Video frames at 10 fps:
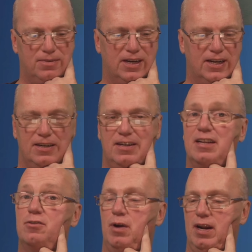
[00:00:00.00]
and
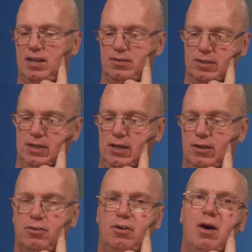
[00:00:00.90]
that's what it is.
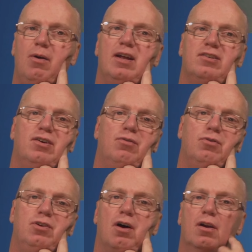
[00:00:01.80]
So now let's go to
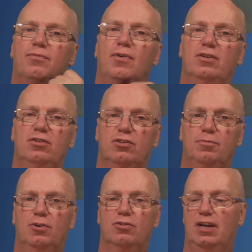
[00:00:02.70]
the other functions,
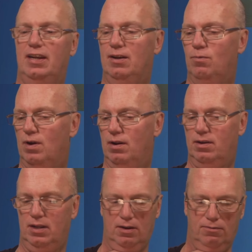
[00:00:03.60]
because I think one of
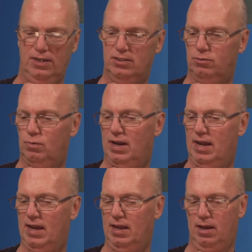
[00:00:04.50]
the reasons why
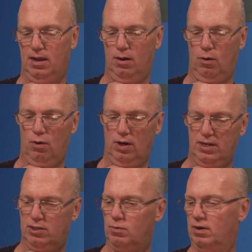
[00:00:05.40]
I ordered
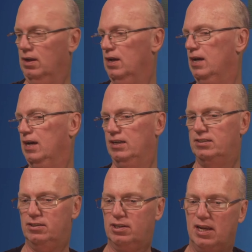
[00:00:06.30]
this one is
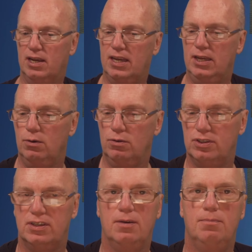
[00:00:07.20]
that you can reuse
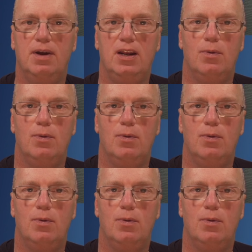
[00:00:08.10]
it in many